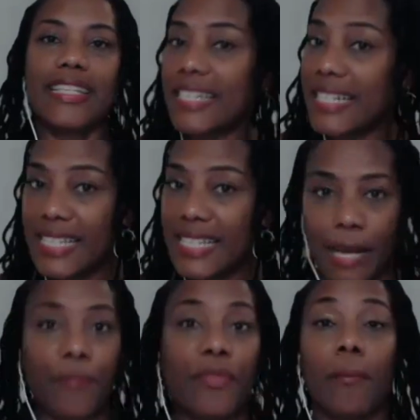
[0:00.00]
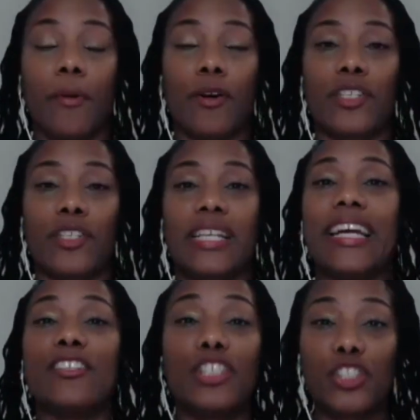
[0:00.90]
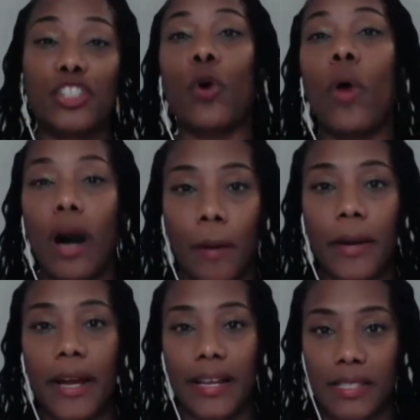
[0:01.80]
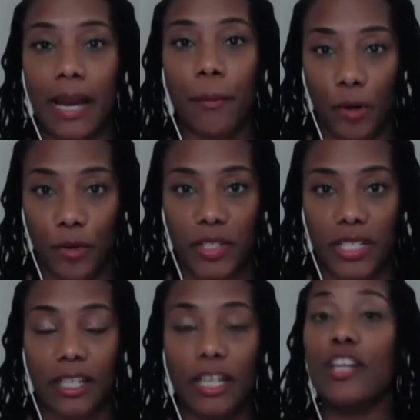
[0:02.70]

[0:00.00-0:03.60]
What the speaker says: and to accept that person and to show up as that person